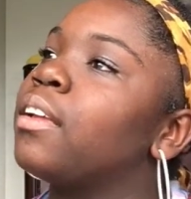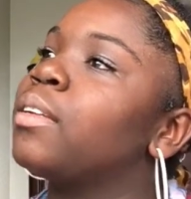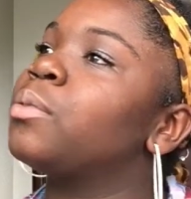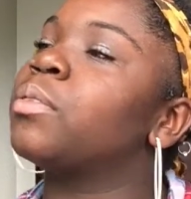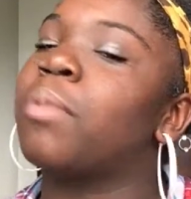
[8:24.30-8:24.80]

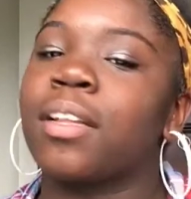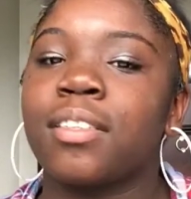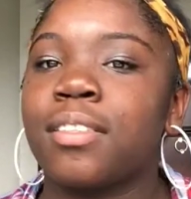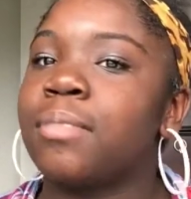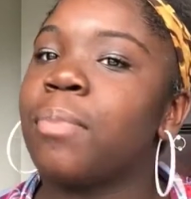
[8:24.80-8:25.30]
it was about
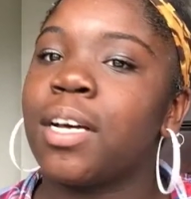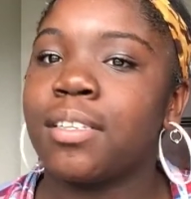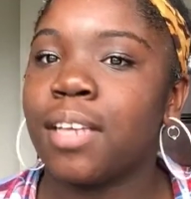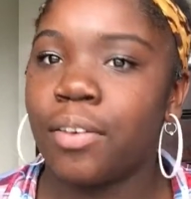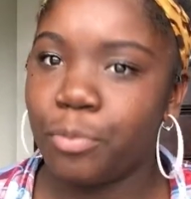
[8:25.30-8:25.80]
to,
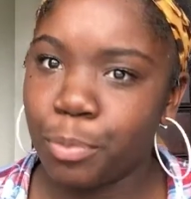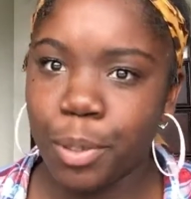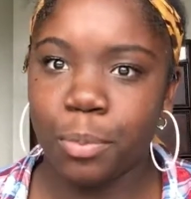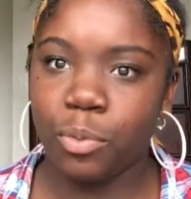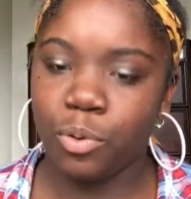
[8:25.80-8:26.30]
about time for
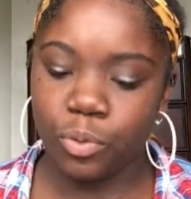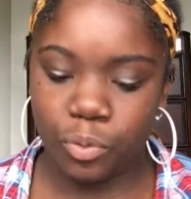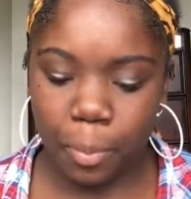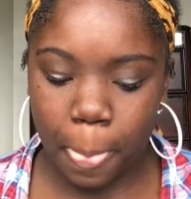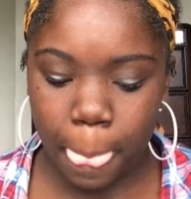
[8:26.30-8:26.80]
me to move,
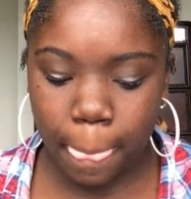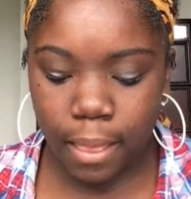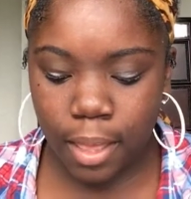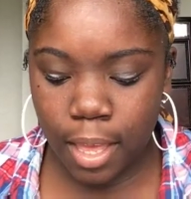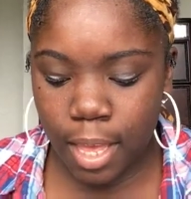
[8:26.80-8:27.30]

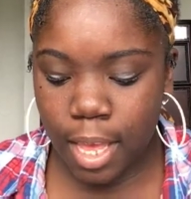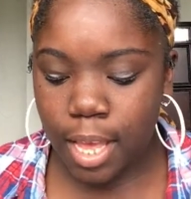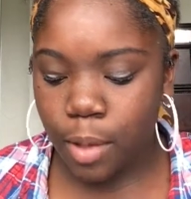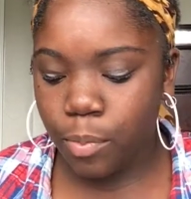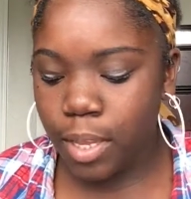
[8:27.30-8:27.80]

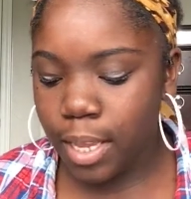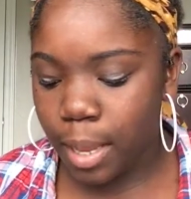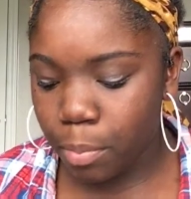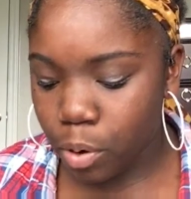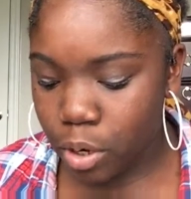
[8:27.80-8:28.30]
and we
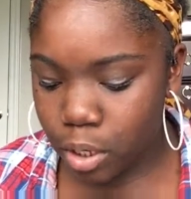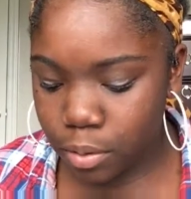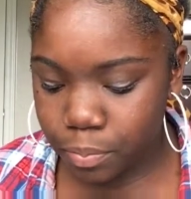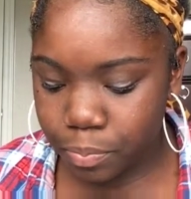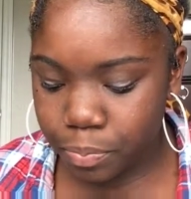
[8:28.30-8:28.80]
had broke up.
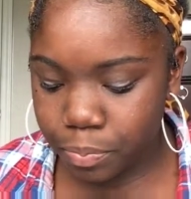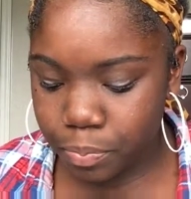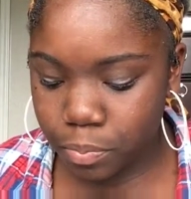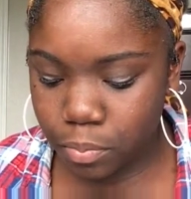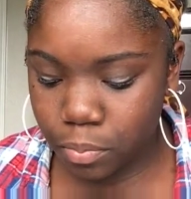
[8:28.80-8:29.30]

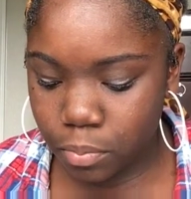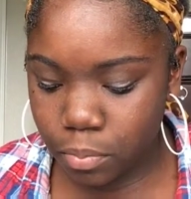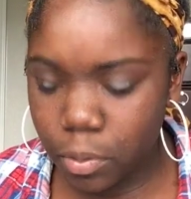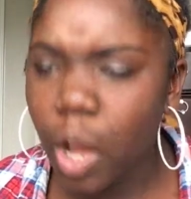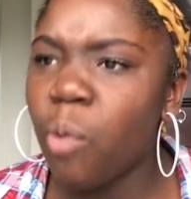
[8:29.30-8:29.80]

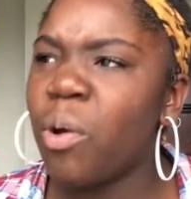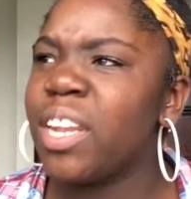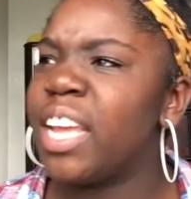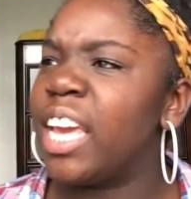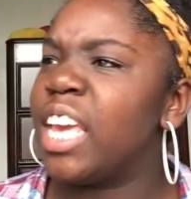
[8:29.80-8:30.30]
No, it
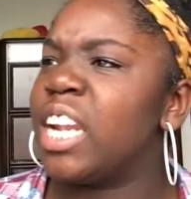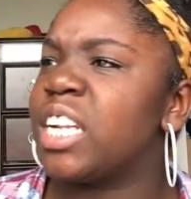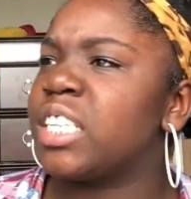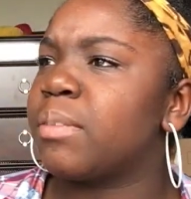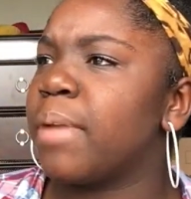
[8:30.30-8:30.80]
wasn't the end
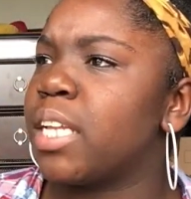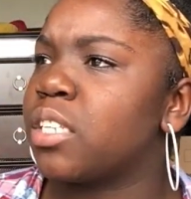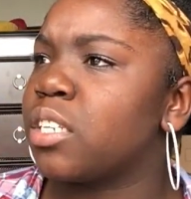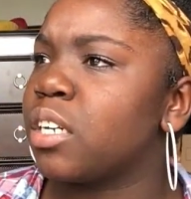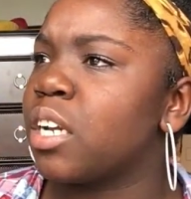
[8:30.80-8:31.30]
of the
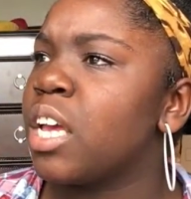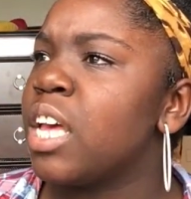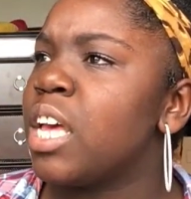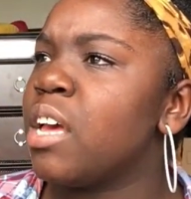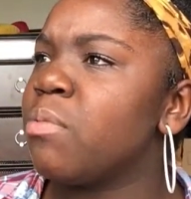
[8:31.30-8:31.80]
semester. It
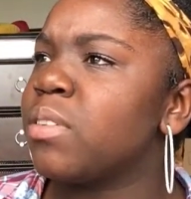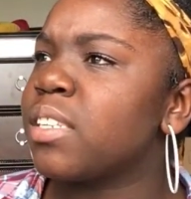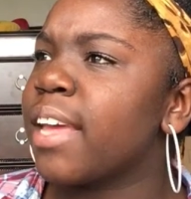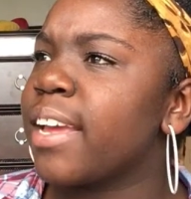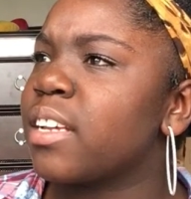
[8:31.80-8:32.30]

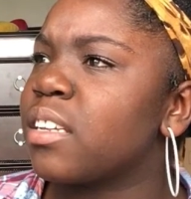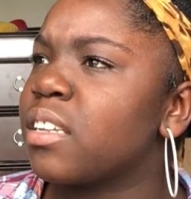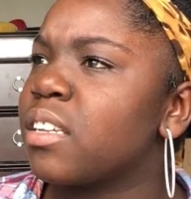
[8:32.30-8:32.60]
was like